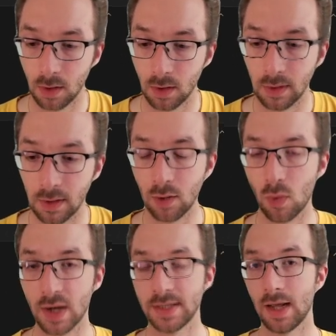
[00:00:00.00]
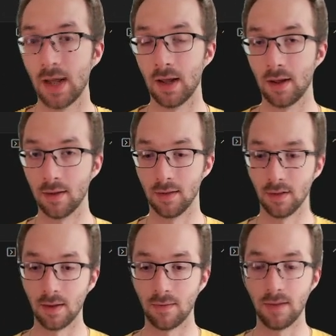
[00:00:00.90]
Then once
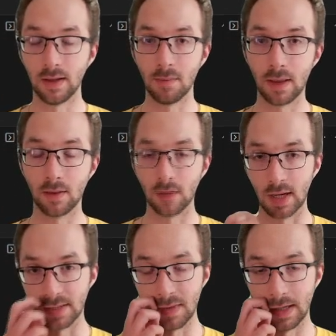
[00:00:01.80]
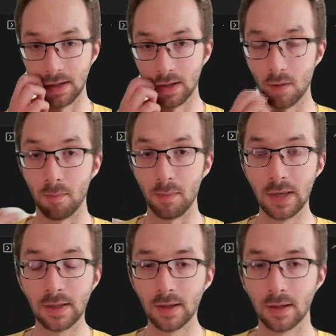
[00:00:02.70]
the fit method has been
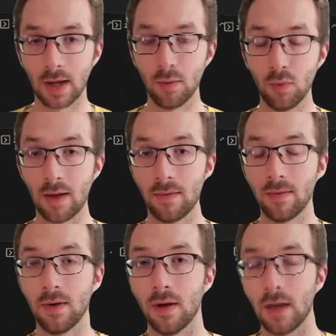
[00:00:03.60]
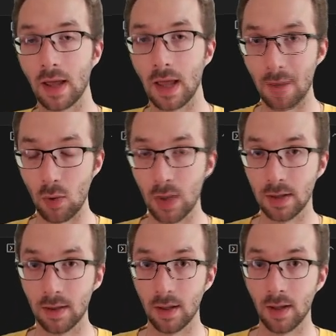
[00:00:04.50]
completed and we have evaluated
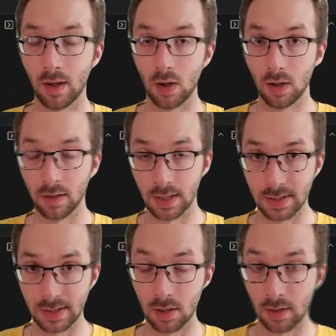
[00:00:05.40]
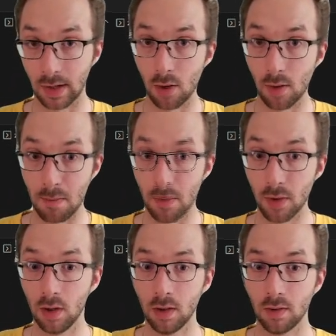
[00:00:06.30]
the state of the global
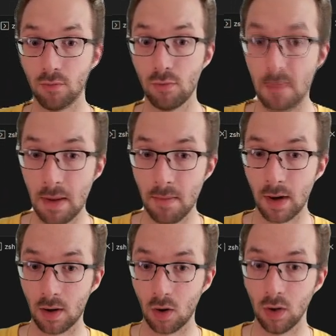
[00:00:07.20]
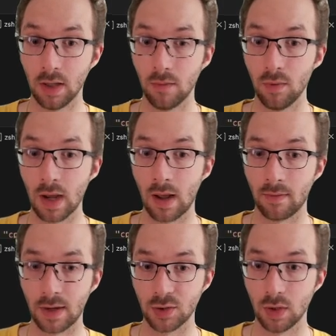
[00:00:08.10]
model, remember only if we
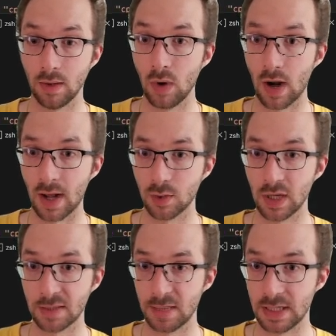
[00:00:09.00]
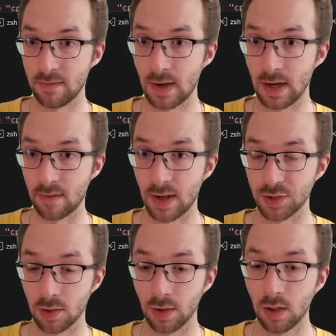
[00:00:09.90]
are actually specifying a
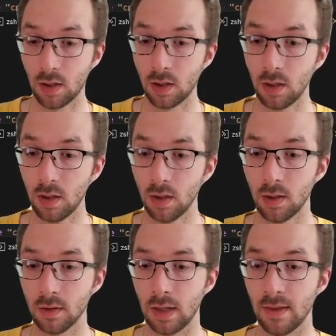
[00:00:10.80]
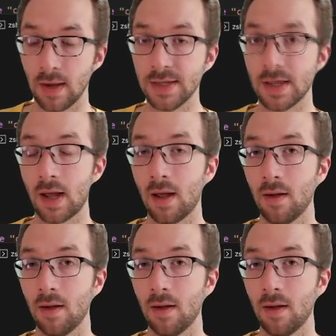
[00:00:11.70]
function here, then there is a